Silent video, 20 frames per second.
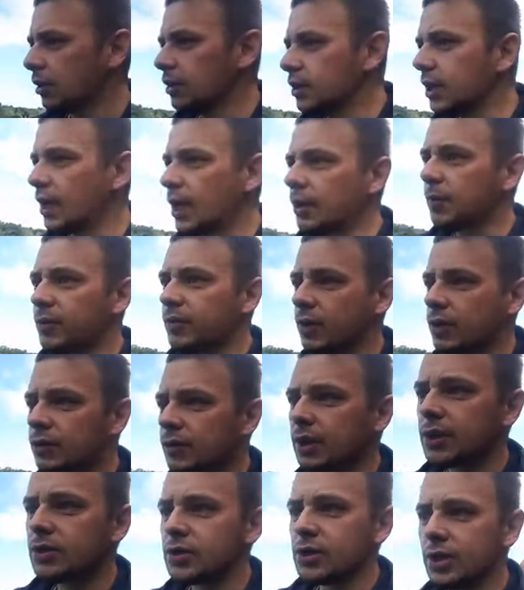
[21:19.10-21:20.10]
Yeah, we've not
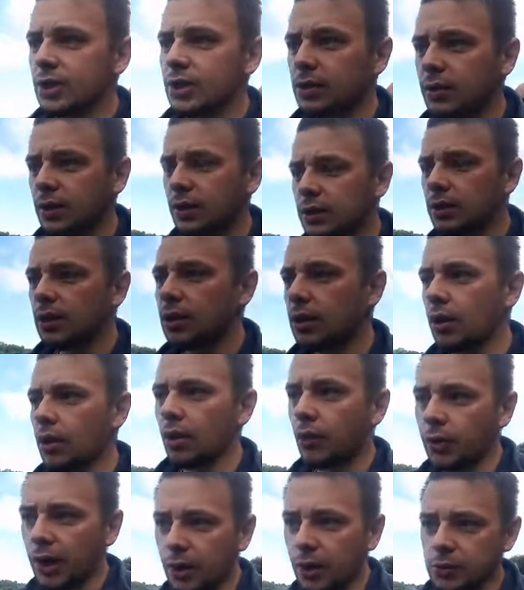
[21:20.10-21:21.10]
really seen the...
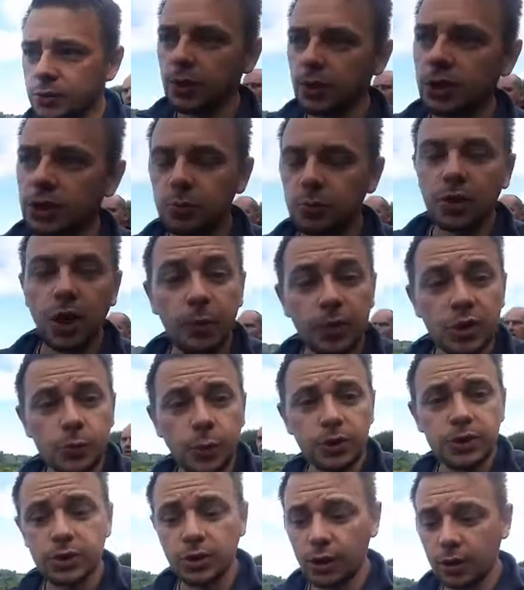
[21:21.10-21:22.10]
oh right, so we've got some common
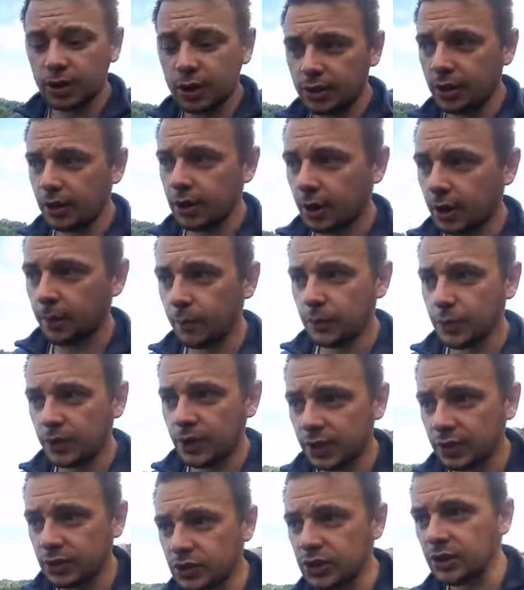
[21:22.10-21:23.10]
spotted orchid here.
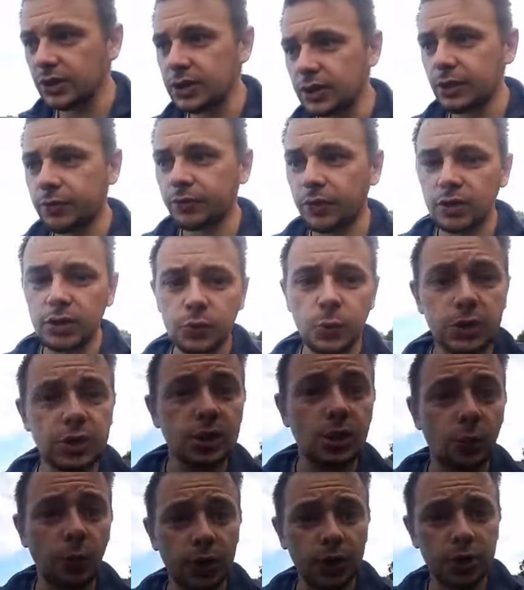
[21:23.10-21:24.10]
You can see the difference, which
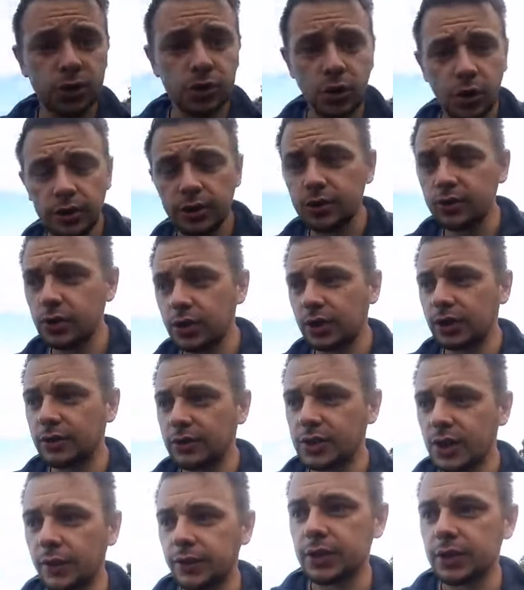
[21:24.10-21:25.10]
I want to show you so you can
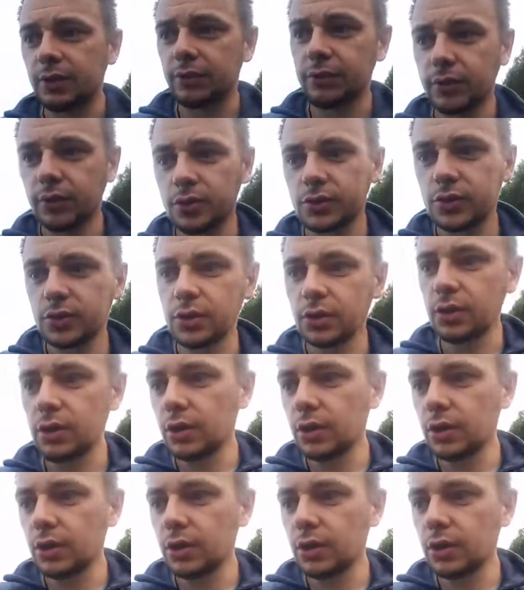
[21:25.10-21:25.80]
tell the difference.